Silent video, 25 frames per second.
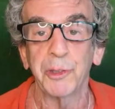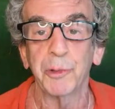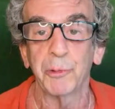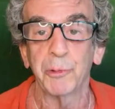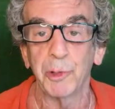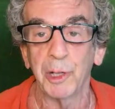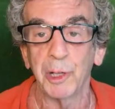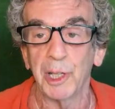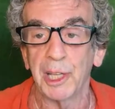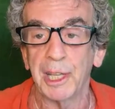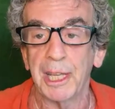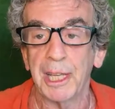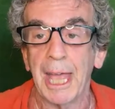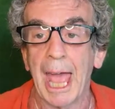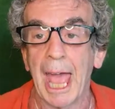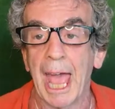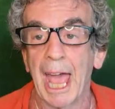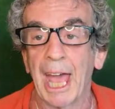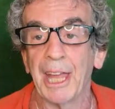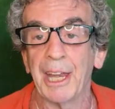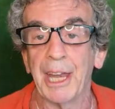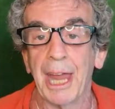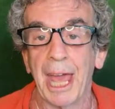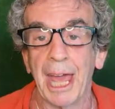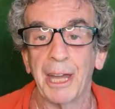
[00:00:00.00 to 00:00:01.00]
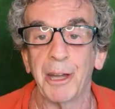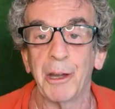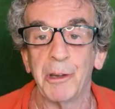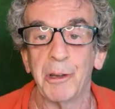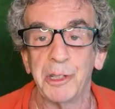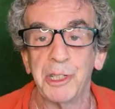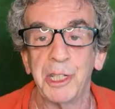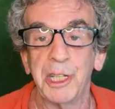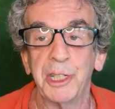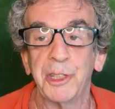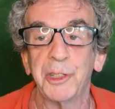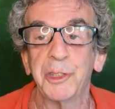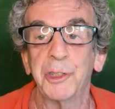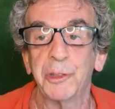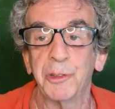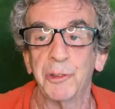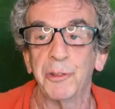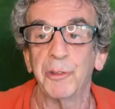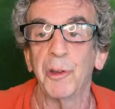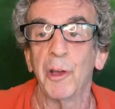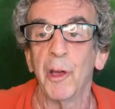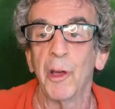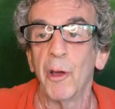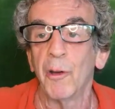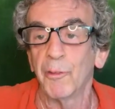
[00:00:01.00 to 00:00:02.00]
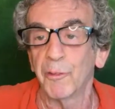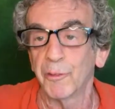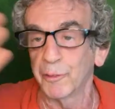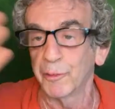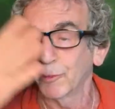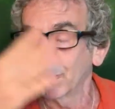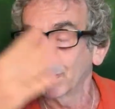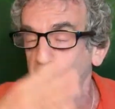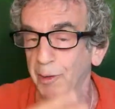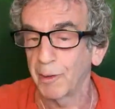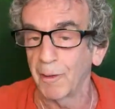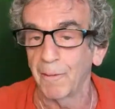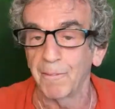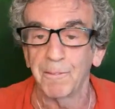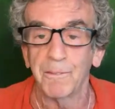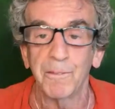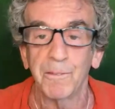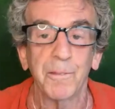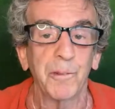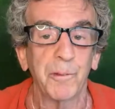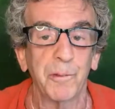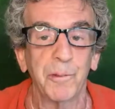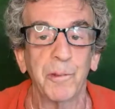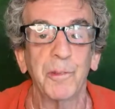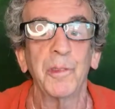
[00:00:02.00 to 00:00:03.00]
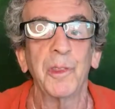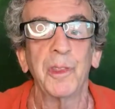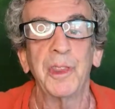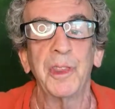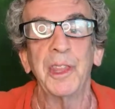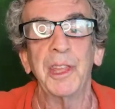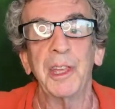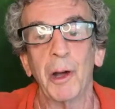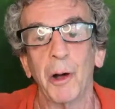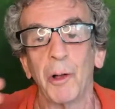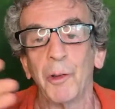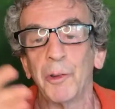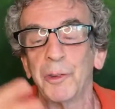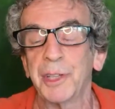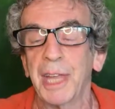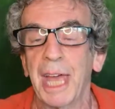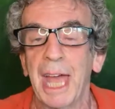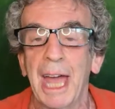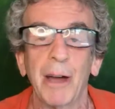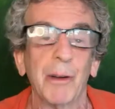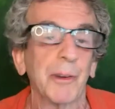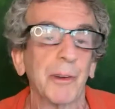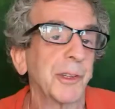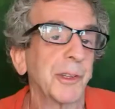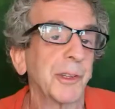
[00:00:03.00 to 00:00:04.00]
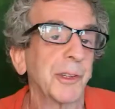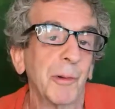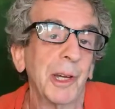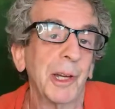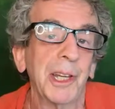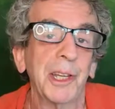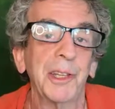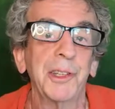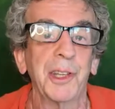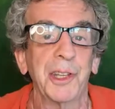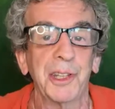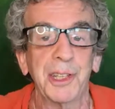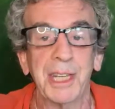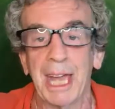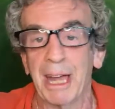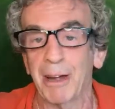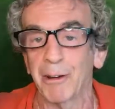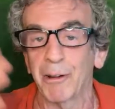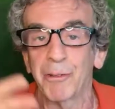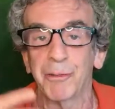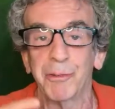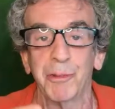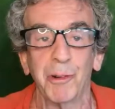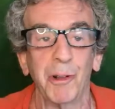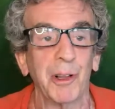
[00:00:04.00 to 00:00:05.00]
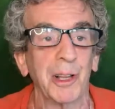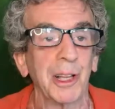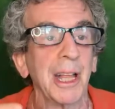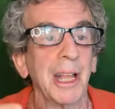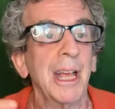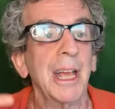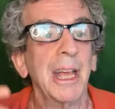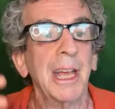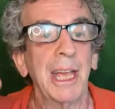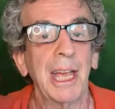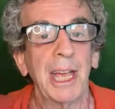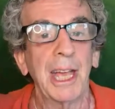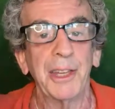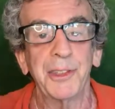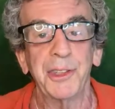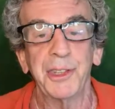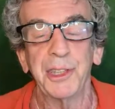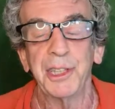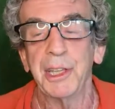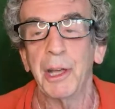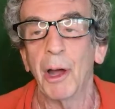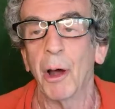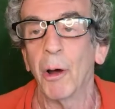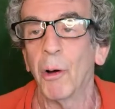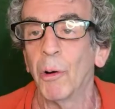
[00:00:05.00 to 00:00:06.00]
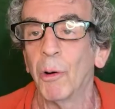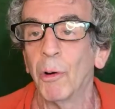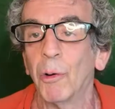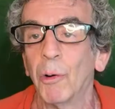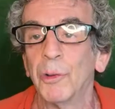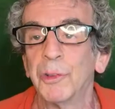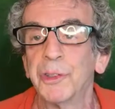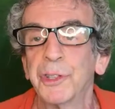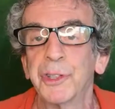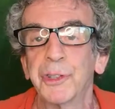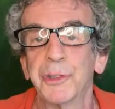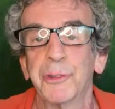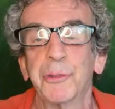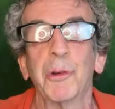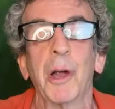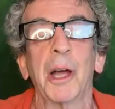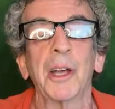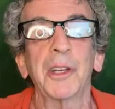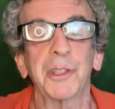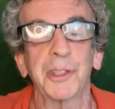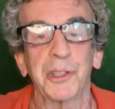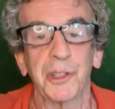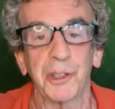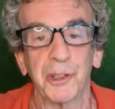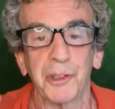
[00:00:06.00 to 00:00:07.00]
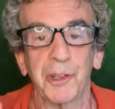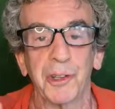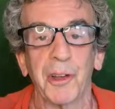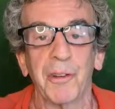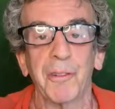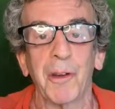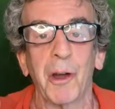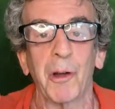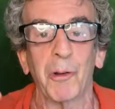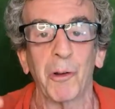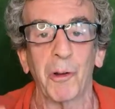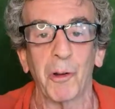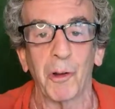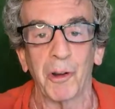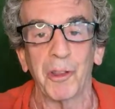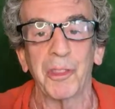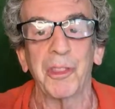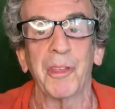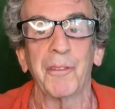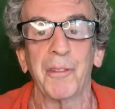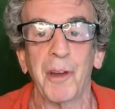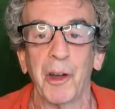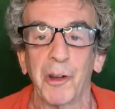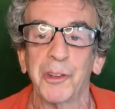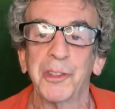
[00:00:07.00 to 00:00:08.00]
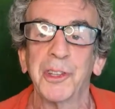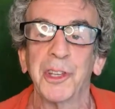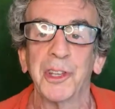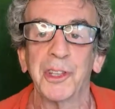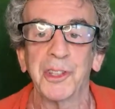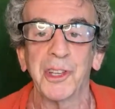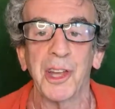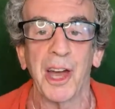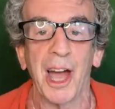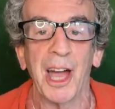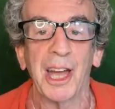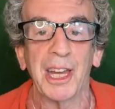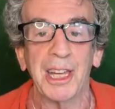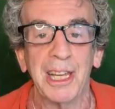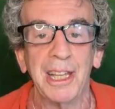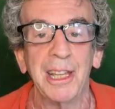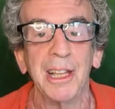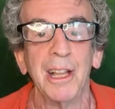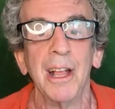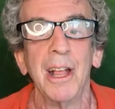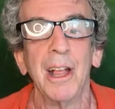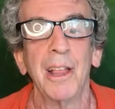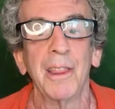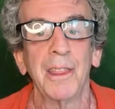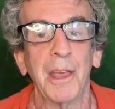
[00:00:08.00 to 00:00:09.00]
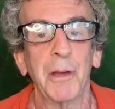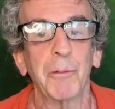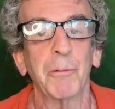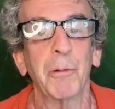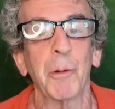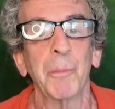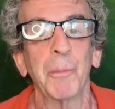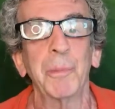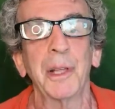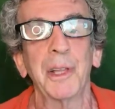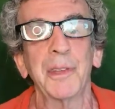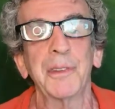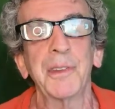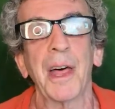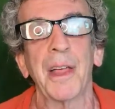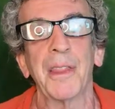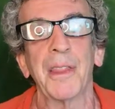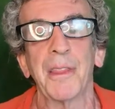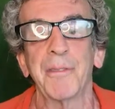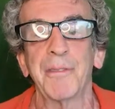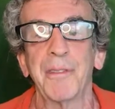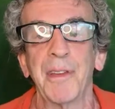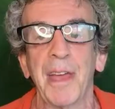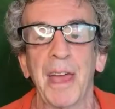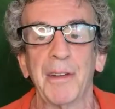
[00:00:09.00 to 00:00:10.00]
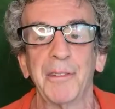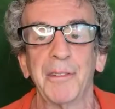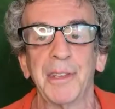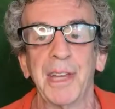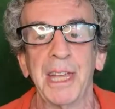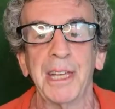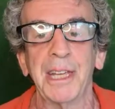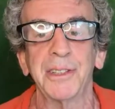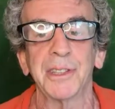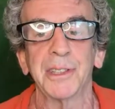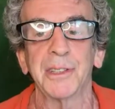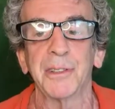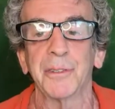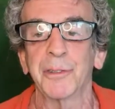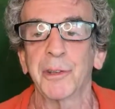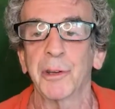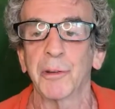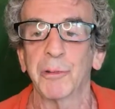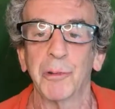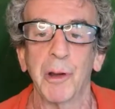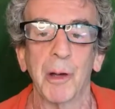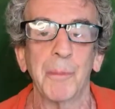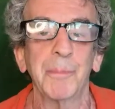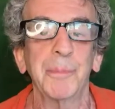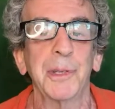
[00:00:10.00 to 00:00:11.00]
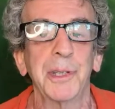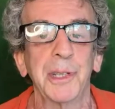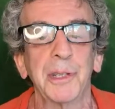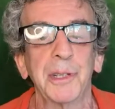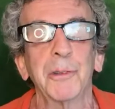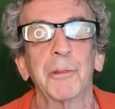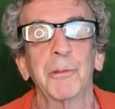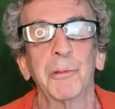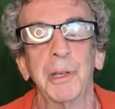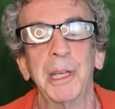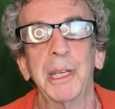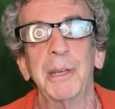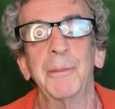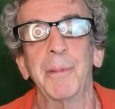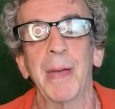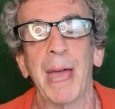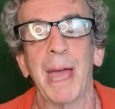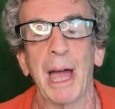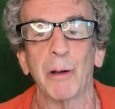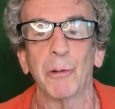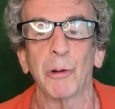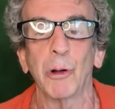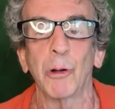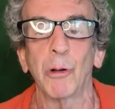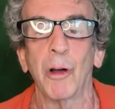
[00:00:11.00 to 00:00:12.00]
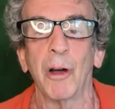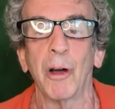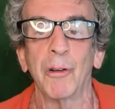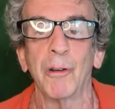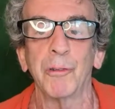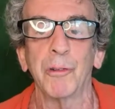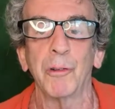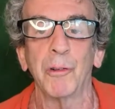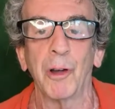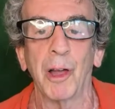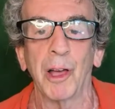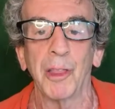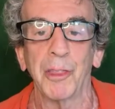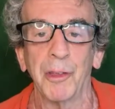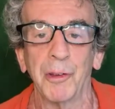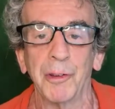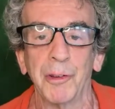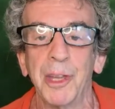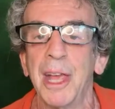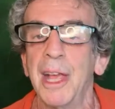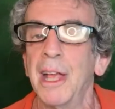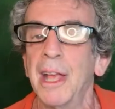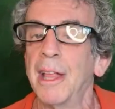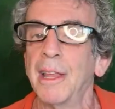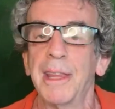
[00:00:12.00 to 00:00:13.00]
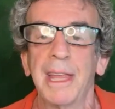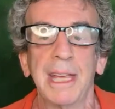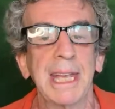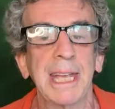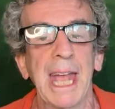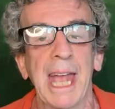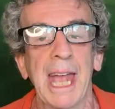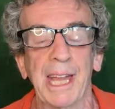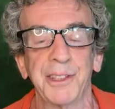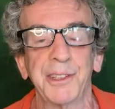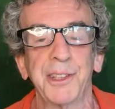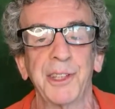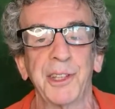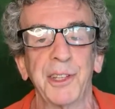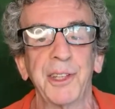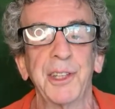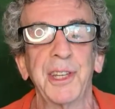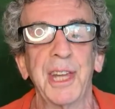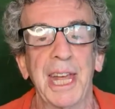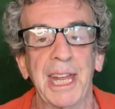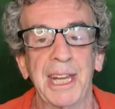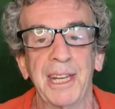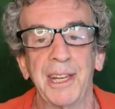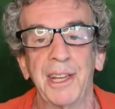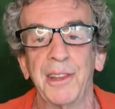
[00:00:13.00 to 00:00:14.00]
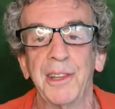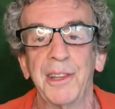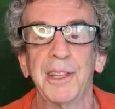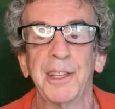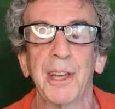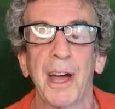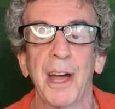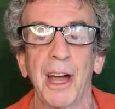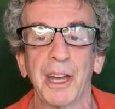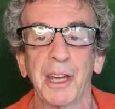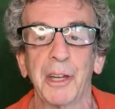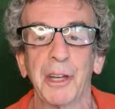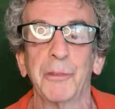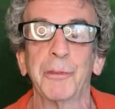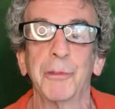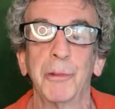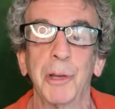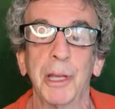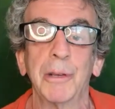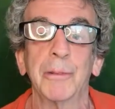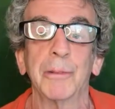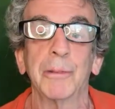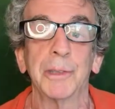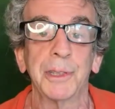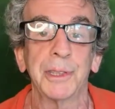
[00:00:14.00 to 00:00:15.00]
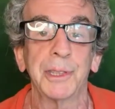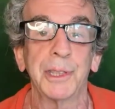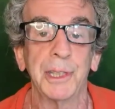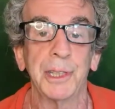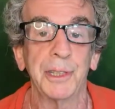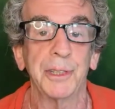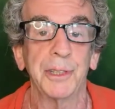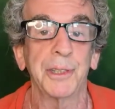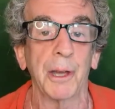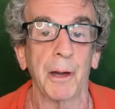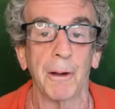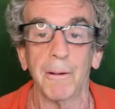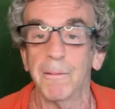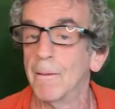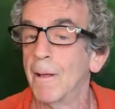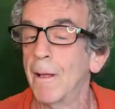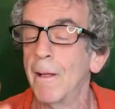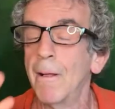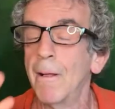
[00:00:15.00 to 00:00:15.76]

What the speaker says: really add energy to the old tower. So what is the tower falling? It's the old structures of our earth, of our society, that were built on the foundation of corruption, greed, power over others. They can't sustain in these higher frequencies. So